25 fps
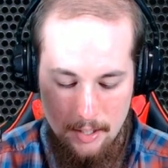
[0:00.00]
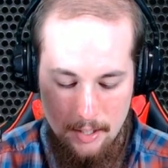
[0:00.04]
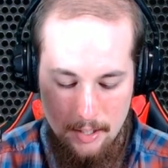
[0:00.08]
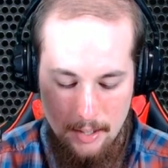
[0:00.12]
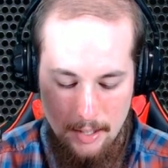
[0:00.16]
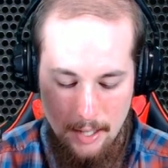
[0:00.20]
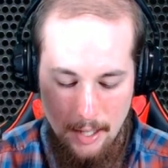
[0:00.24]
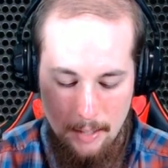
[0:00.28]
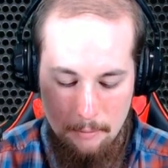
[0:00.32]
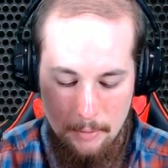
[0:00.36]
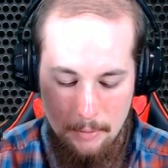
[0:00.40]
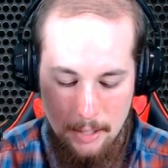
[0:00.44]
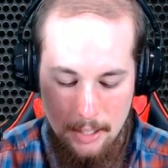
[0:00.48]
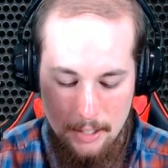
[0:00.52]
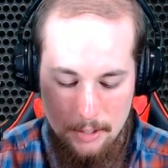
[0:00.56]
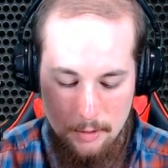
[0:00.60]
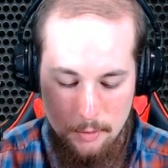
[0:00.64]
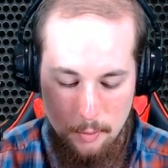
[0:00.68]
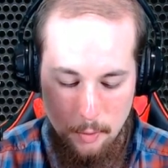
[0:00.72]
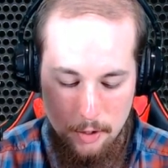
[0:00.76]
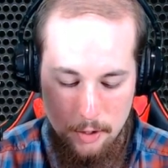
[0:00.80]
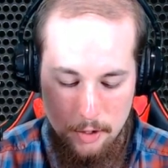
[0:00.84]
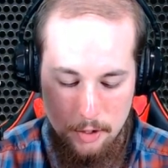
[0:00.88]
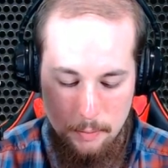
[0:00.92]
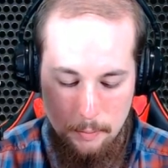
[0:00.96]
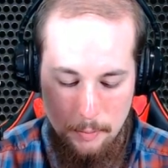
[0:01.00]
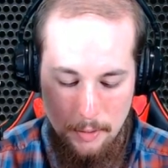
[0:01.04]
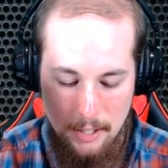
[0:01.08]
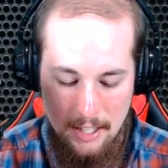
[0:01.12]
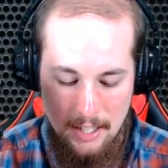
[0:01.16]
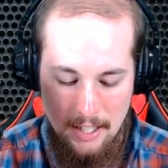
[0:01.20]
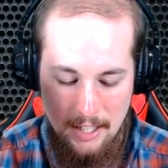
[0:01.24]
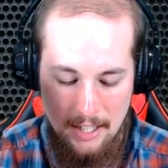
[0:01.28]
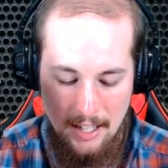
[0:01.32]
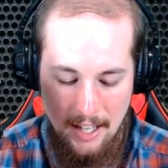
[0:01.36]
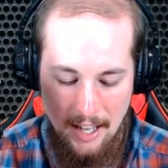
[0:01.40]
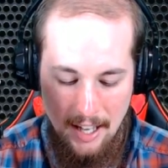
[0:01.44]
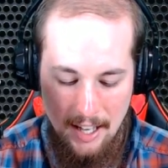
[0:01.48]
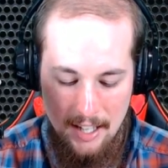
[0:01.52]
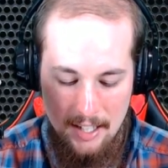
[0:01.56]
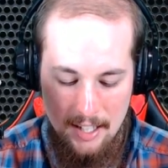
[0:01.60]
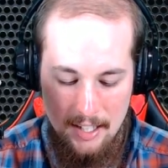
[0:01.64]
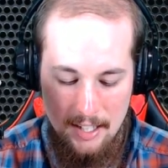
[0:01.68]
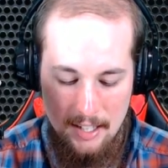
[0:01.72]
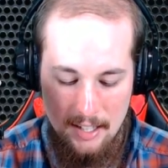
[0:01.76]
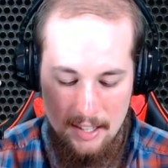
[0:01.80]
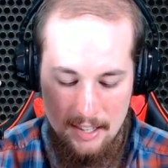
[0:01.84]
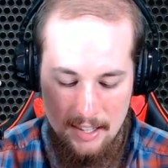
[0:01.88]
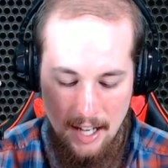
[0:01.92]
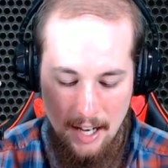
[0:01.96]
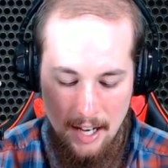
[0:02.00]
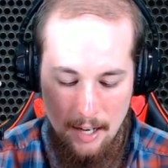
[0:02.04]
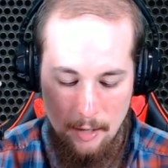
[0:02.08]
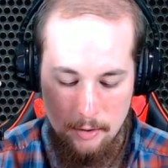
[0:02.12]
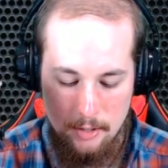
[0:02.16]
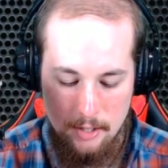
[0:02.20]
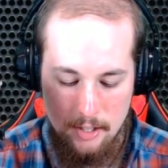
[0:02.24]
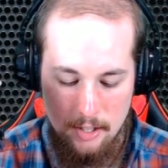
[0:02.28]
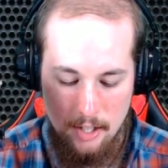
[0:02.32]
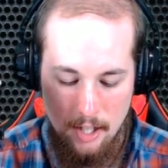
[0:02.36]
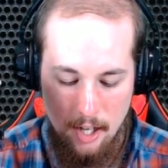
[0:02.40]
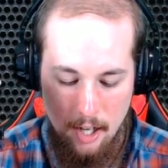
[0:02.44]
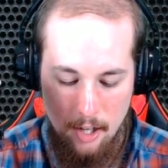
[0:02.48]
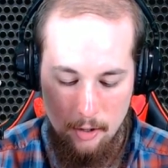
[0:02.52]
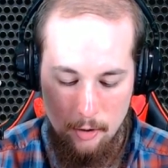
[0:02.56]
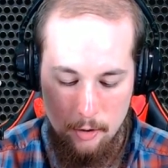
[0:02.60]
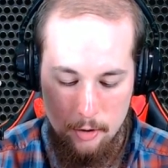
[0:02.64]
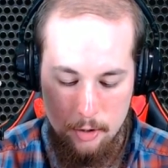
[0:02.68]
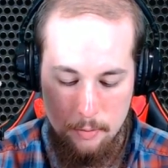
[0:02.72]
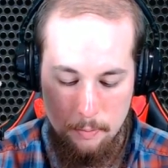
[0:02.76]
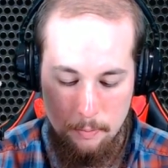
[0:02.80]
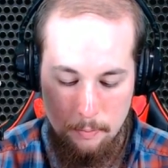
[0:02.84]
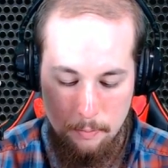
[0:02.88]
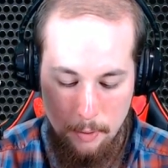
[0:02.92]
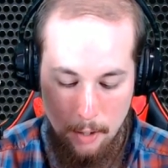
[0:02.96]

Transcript: that means we're spending $80,000